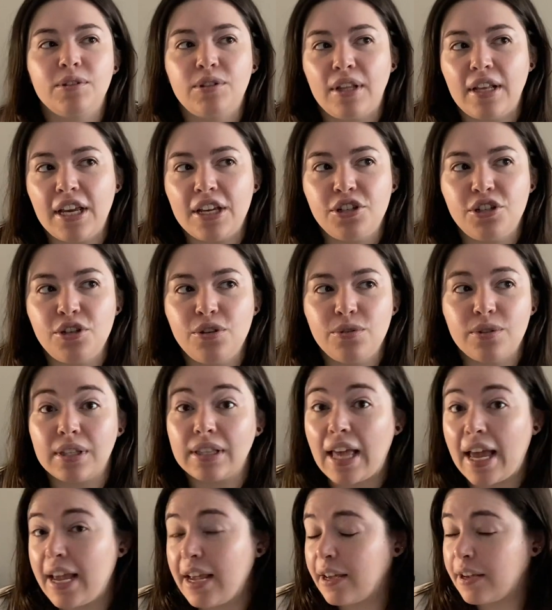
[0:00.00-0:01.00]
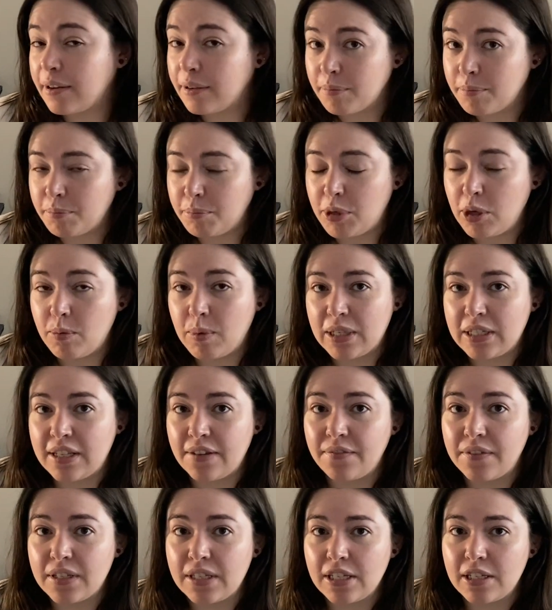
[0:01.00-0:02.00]
Issues like pubic
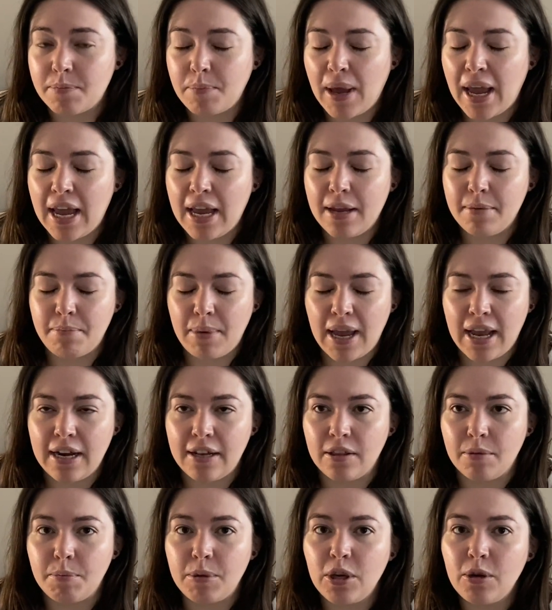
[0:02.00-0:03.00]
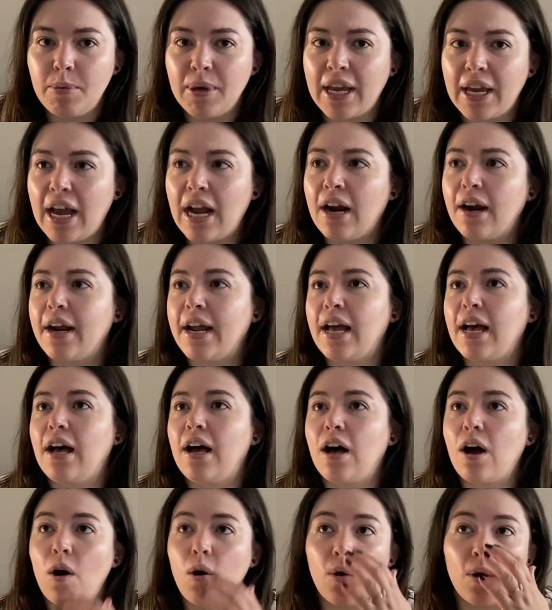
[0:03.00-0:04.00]
symphysis pain in the pubic
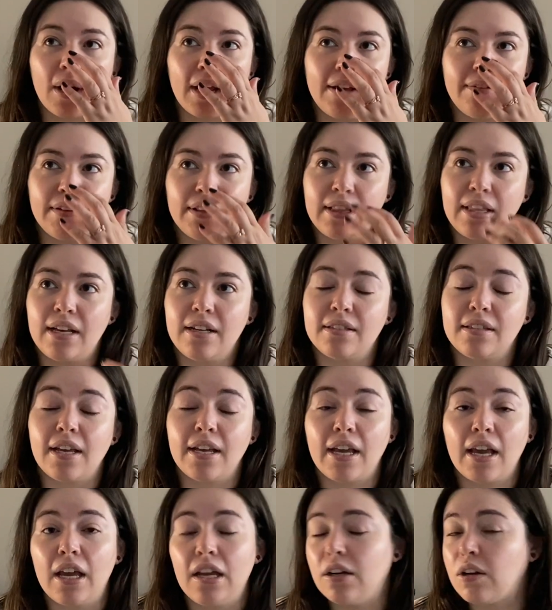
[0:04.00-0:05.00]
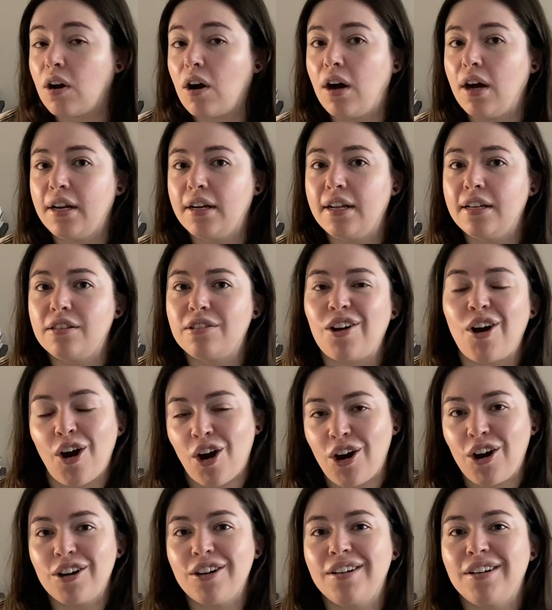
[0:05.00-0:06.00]
area, or even things like incontinence
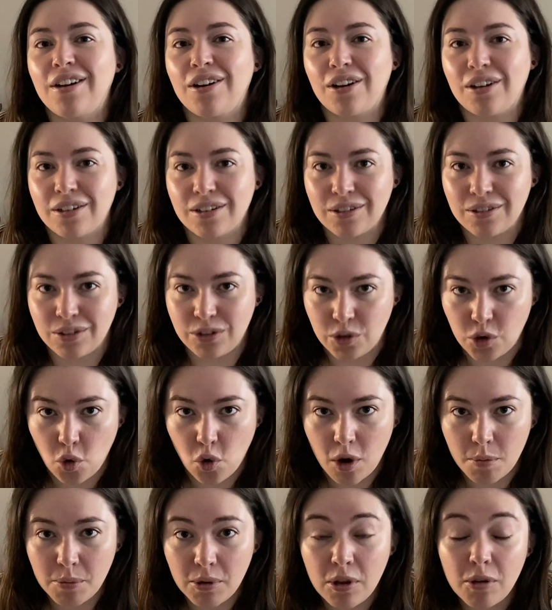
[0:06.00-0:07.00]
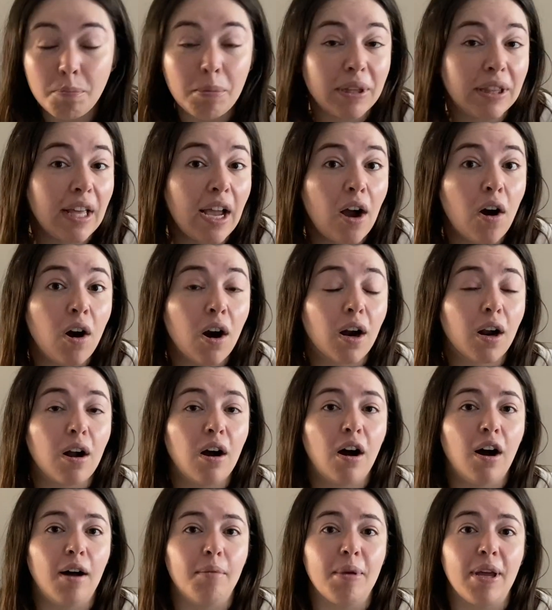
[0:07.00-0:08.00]
aren't normal, but they are
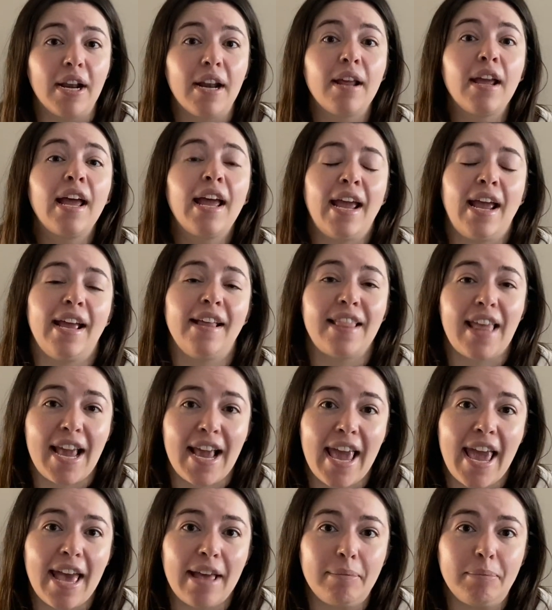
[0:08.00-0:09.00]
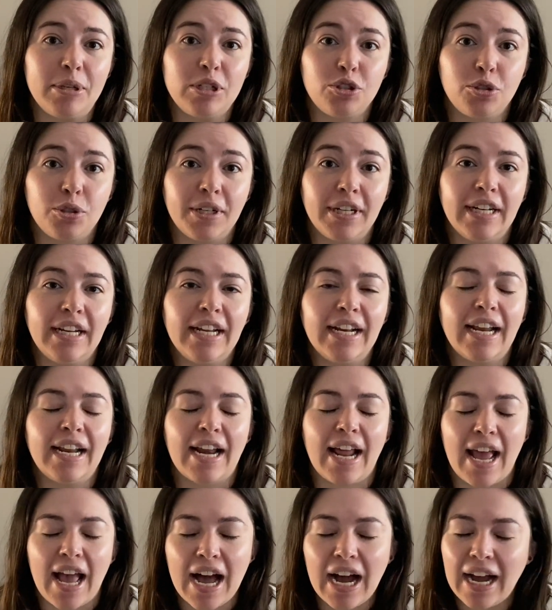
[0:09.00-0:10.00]
common and they can be treated, and
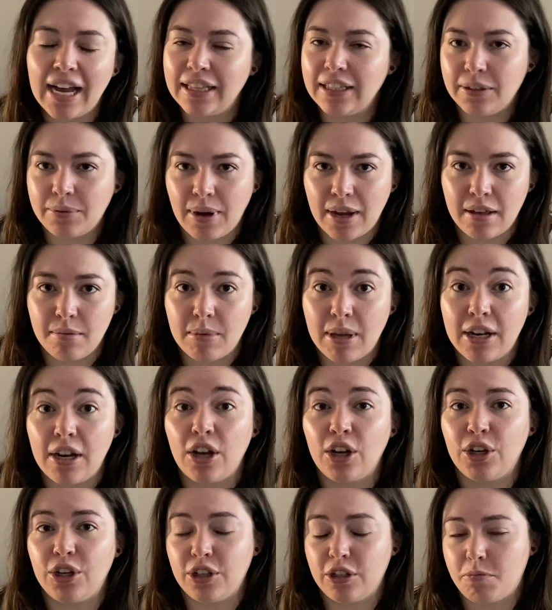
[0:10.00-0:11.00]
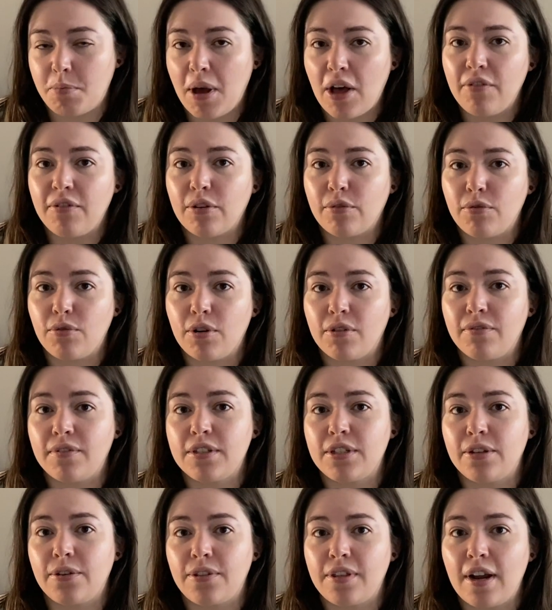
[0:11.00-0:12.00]
I highly recommend a good pelvic floor
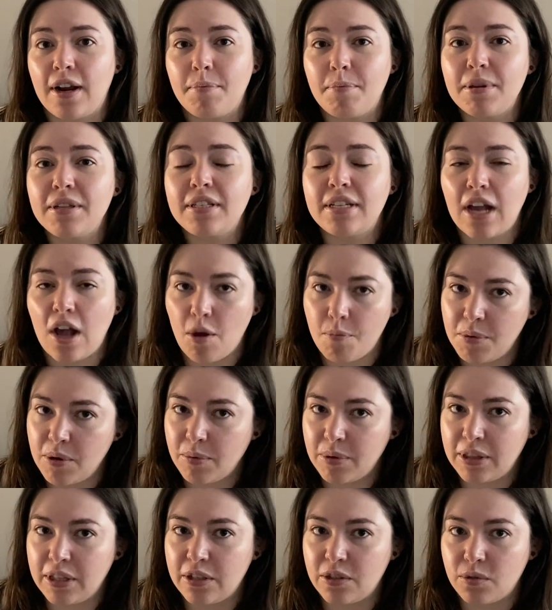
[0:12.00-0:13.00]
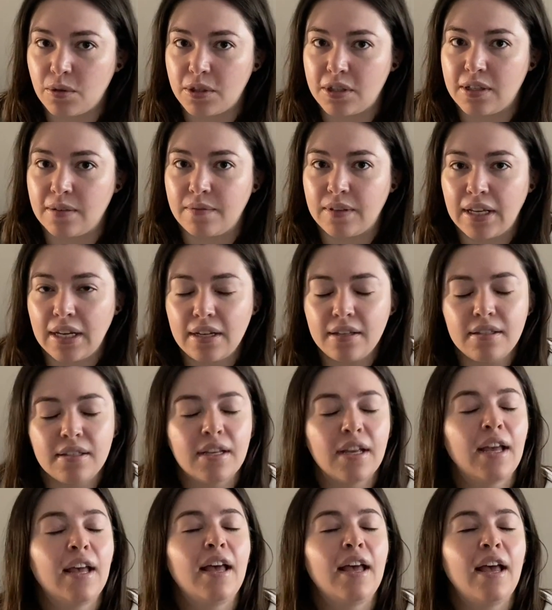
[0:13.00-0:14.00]
physiotherapist to help you with these sorts of things
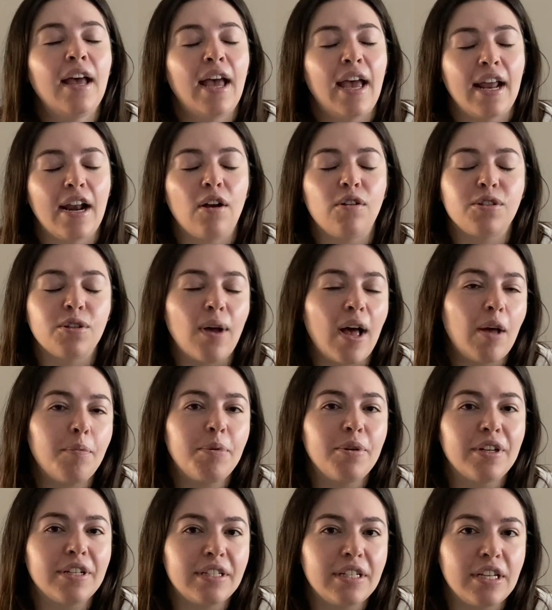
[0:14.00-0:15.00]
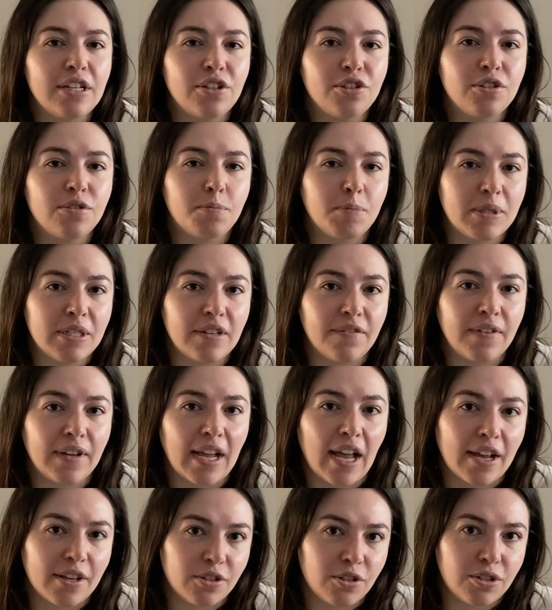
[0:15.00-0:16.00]
and also help you to teach specific
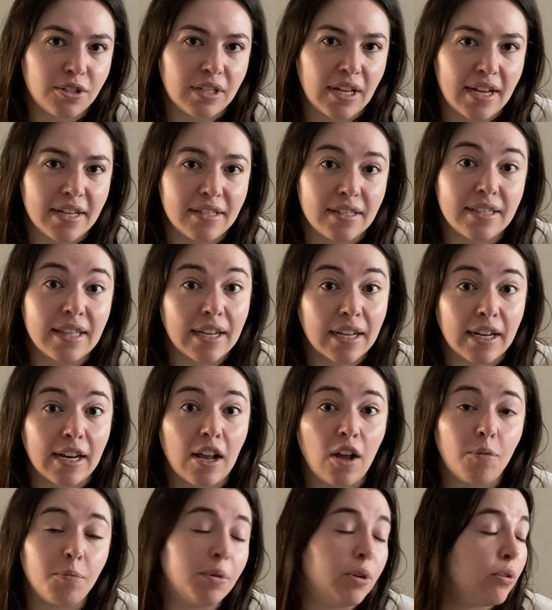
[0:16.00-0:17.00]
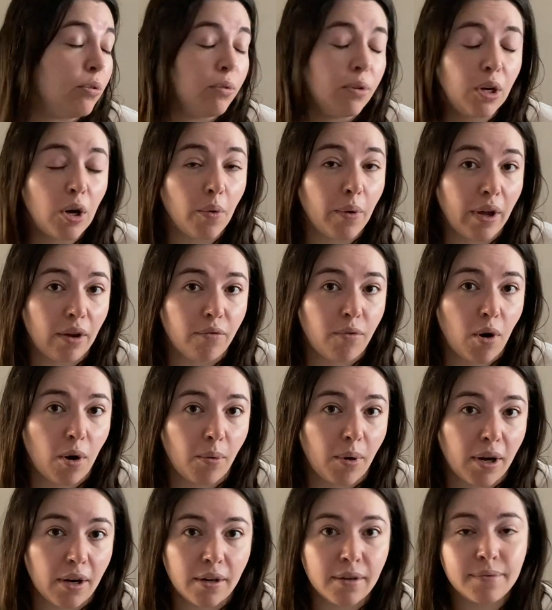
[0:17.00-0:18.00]
exercises that can help you going
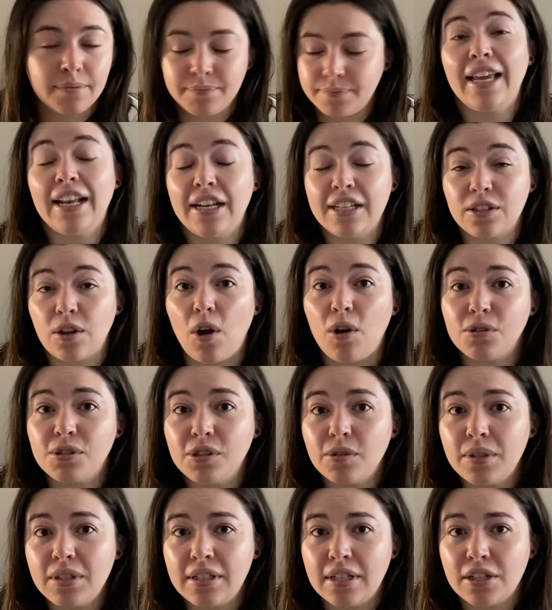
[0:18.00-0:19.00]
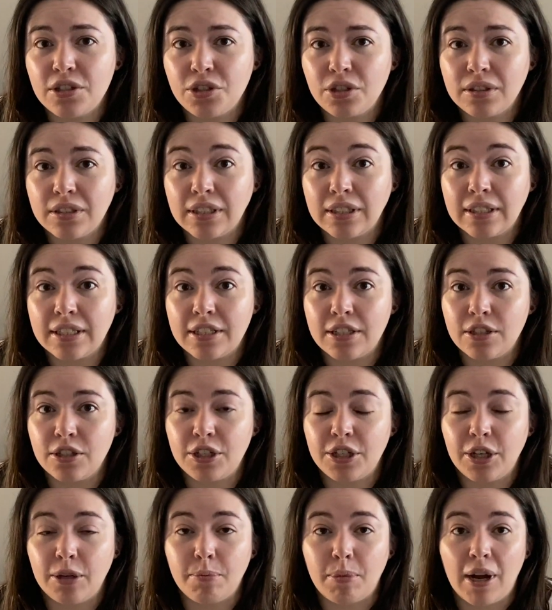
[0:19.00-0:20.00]
forward. It is also essential to listen
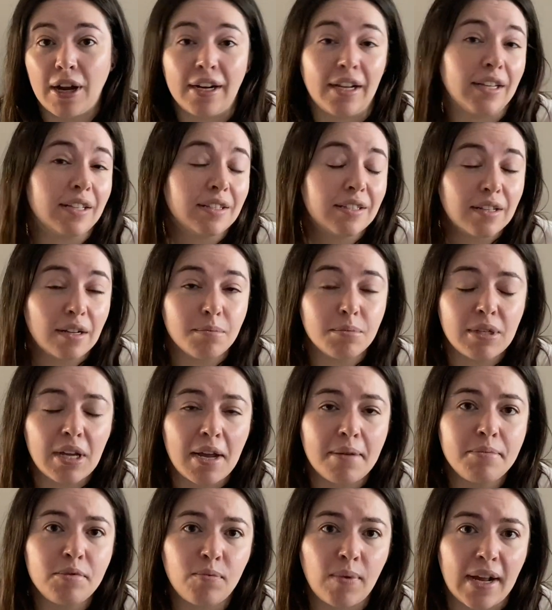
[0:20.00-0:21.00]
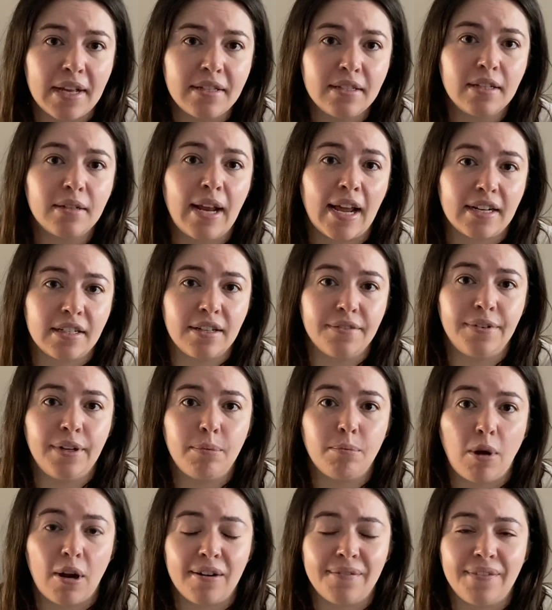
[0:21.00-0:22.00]
to your body. Sometimes rest and activity
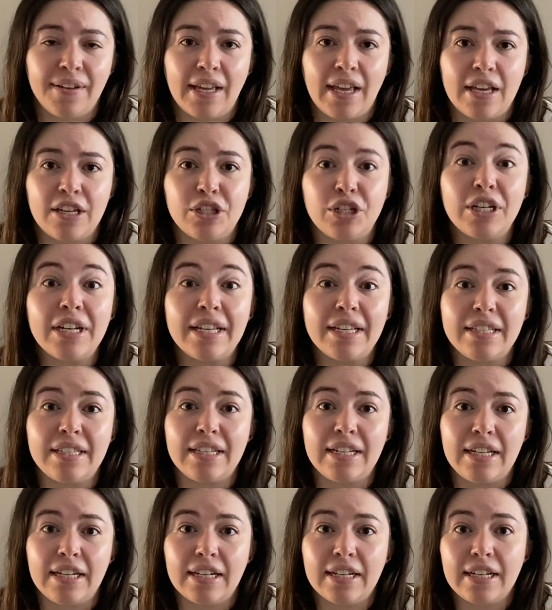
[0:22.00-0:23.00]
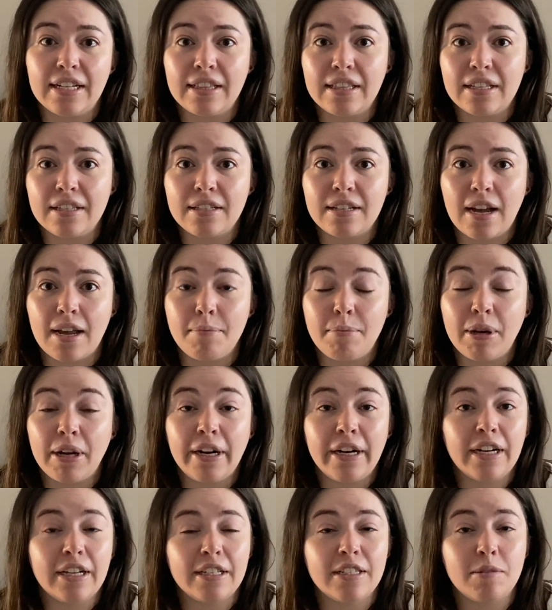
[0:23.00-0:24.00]
modification is needed in this time
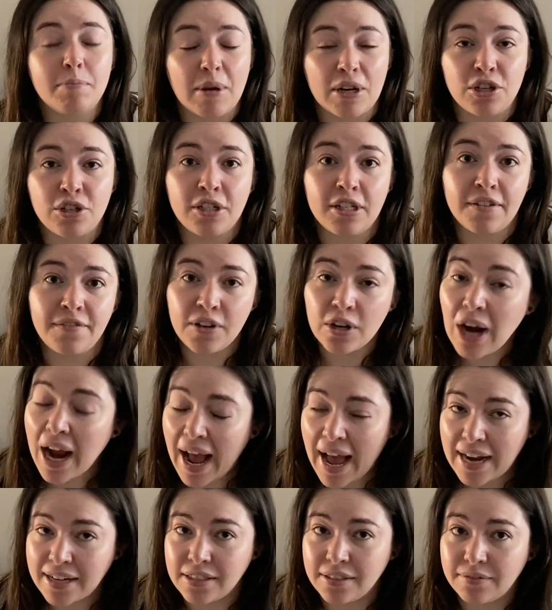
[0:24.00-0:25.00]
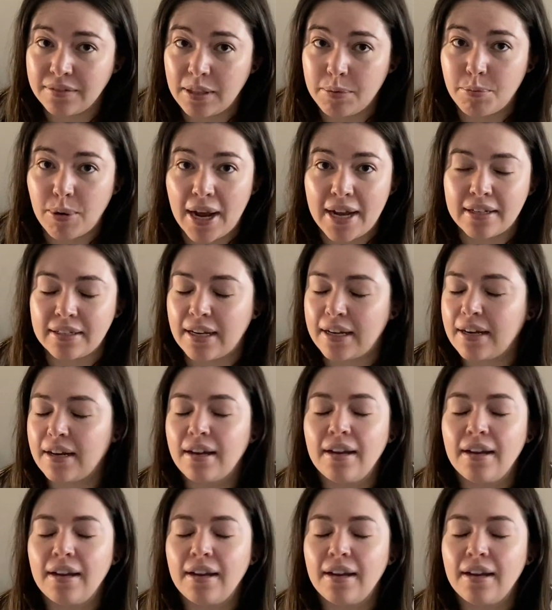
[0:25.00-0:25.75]
period, especially if you're actively pregnant.